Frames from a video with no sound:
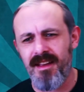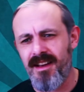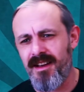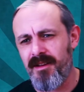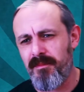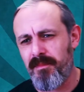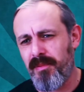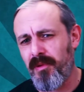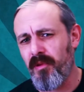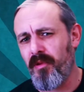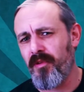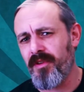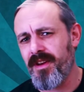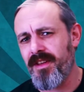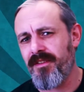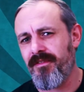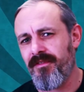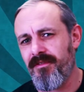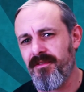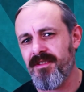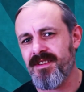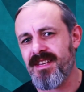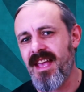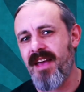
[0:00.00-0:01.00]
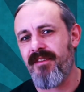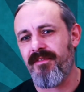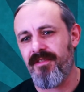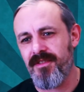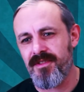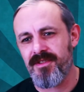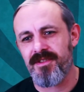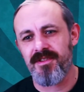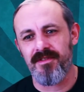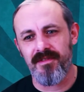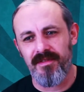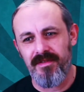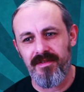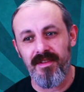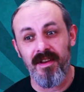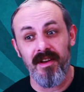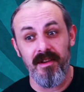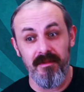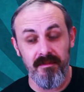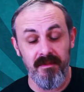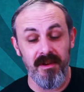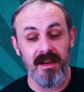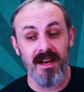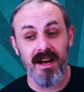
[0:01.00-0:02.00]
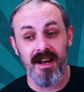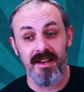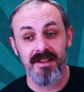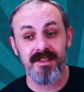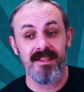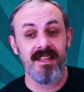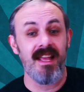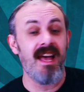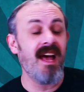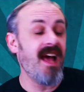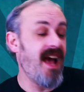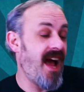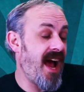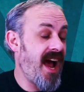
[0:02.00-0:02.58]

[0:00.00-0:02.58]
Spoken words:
applaud it for its efforts in regards to that.